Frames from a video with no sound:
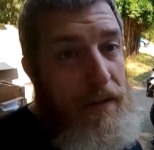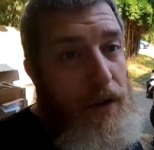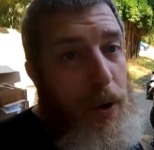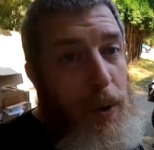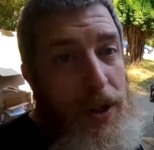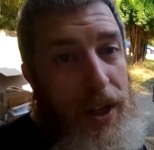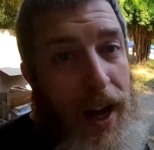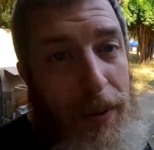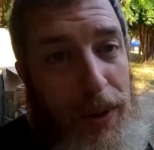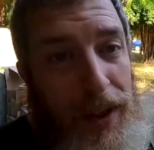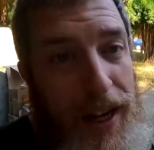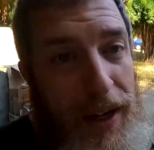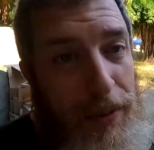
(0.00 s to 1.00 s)
And of course, I
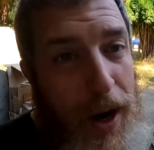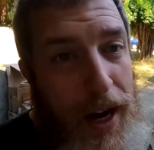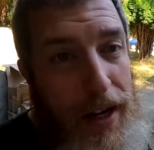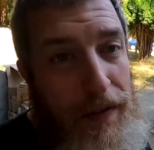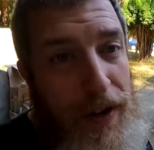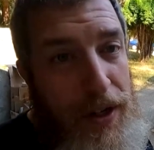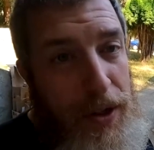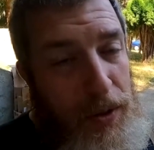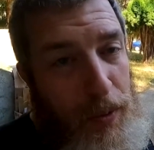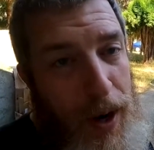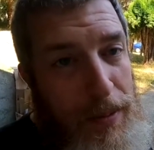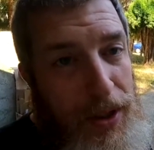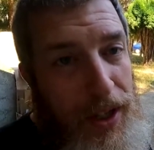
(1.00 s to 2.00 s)
will link Ride Adventures
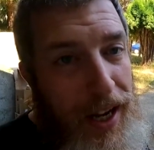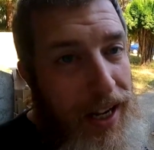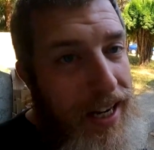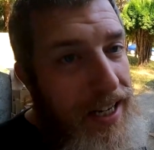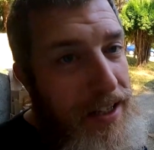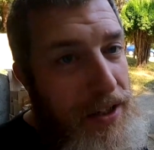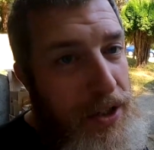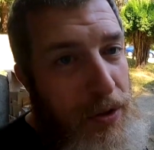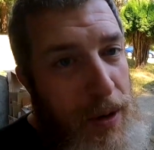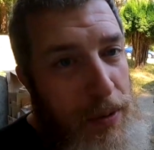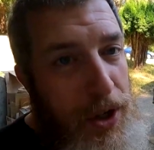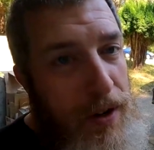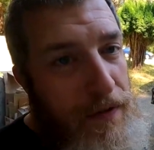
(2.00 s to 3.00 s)
website in the
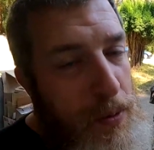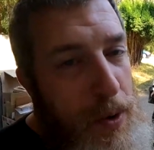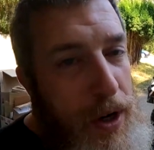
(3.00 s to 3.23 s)
description if you